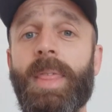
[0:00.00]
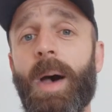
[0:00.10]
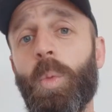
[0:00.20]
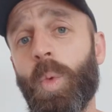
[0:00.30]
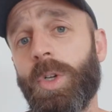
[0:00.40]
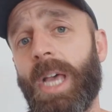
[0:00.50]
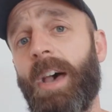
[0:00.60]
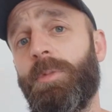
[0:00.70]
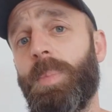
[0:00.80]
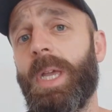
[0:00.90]
that would
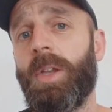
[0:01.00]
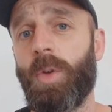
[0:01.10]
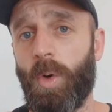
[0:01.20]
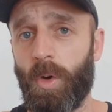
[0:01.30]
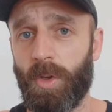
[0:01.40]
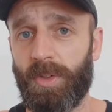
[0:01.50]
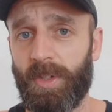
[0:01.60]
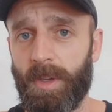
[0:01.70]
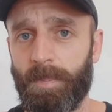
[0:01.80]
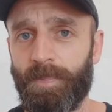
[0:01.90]
have been
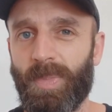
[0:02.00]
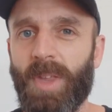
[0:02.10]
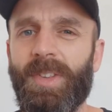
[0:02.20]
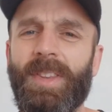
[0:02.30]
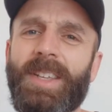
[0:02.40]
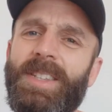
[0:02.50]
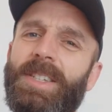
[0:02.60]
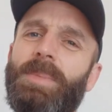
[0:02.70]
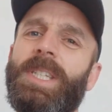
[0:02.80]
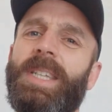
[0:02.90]
awesome. So this
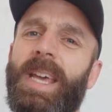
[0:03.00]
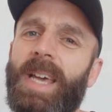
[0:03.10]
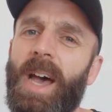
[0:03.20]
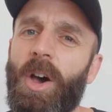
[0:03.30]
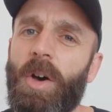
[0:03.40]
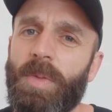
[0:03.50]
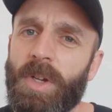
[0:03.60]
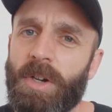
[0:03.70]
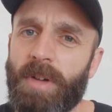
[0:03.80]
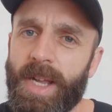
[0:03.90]
is a mistake I
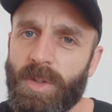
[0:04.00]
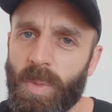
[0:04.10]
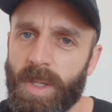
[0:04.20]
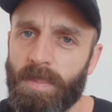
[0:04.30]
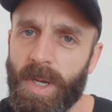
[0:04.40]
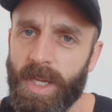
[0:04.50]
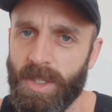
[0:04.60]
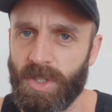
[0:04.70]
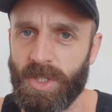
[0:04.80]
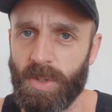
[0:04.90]
often correct with my
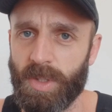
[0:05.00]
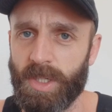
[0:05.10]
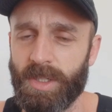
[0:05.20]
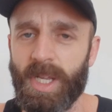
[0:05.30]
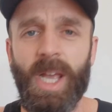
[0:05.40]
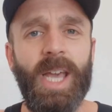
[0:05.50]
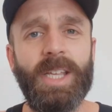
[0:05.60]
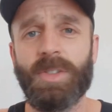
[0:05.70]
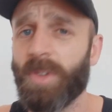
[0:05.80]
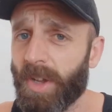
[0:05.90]
students.
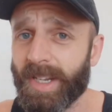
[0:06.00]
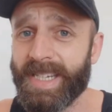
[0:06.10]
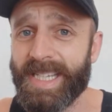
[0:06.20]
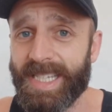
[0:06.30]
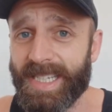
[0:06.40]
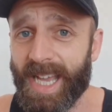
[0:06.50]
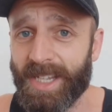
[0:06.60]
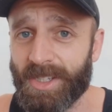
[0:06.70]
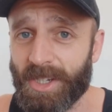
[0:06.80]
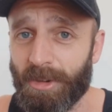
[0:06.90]
It's not an easy
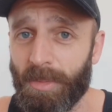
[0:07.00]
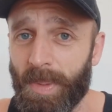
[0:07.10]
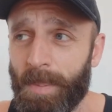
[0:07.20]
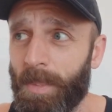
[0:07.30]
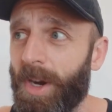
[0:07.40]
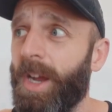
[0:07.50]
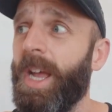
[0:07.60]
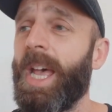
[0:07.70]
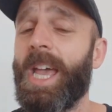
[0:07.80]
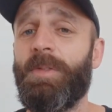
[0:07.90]
tense to remember.
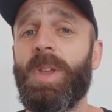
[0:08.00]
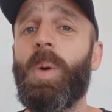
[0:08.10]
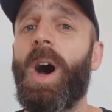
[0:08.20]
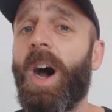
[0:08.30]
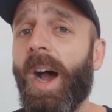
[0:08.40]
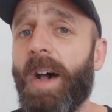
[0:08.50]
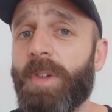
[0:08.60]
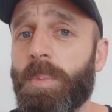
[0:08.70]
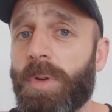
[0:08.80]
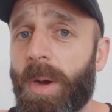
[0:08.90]
If you are
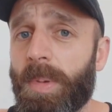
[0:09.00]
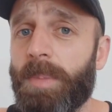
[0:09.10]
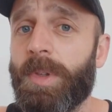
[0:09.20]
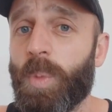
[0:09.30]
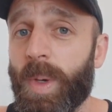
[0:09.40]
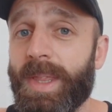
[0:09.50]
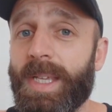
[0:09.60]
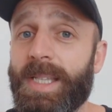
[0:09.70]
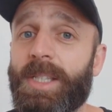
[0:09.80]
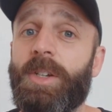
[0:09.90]
having problems with
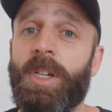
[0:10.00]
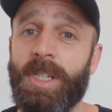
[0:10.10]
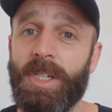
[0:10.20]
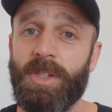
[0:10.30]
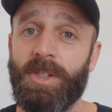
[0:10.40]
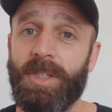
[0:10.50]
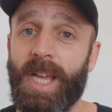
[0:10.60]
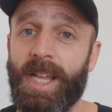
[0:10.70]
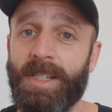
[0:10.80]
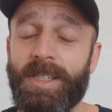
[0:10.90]
this conditional
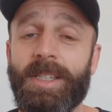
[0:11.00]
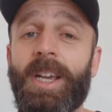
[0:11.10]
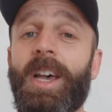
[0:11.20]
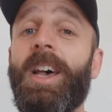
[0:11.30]
tense,